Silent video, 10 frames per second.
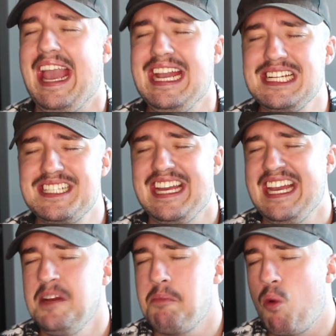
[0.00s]

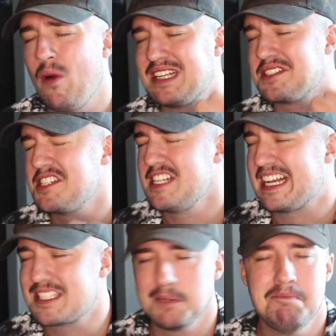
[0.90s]

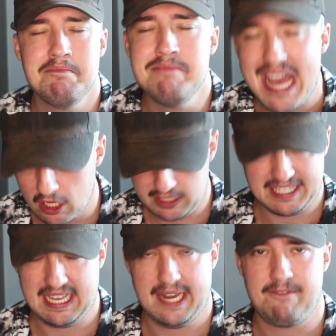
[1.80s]
18.6
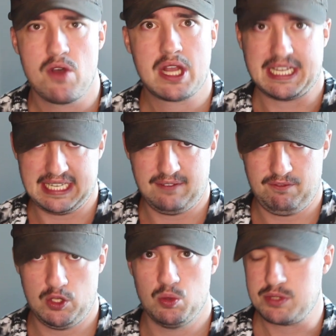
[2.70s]
million
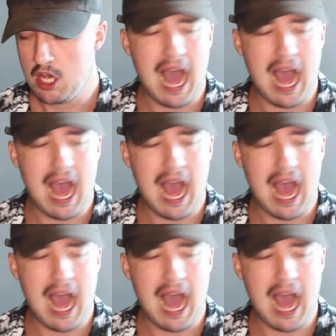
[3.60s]
views.